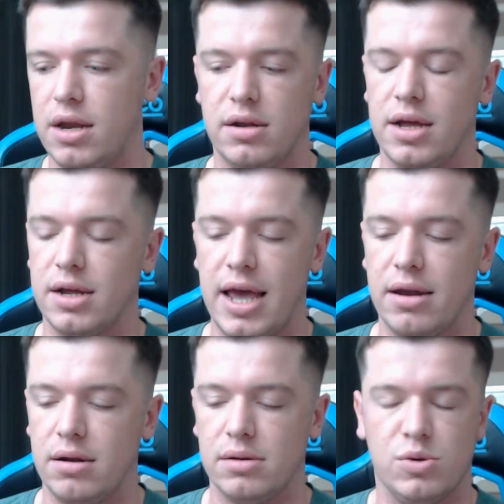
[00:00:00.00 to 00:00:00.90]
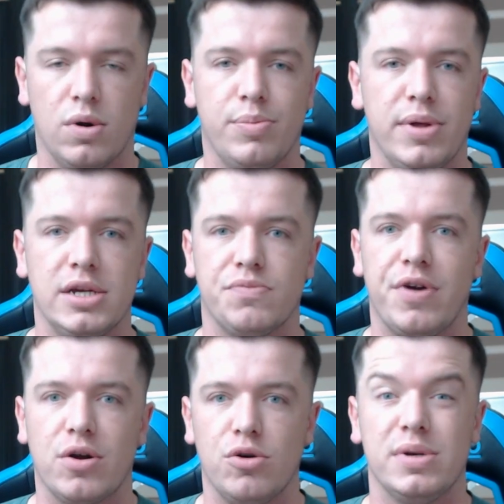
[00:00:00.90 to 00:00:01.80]
And again, I just want to place
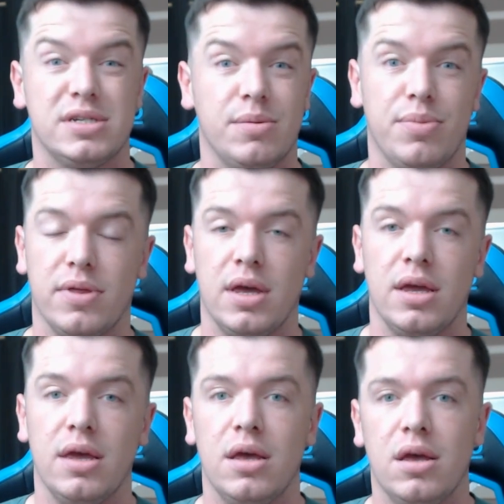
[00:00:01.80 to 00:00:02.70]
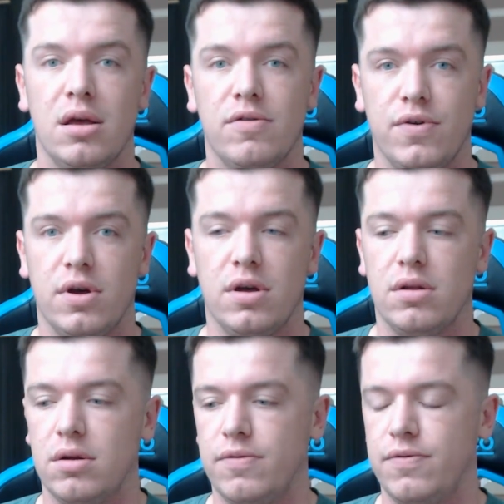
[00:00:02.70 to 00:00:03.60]
on record my sympathy for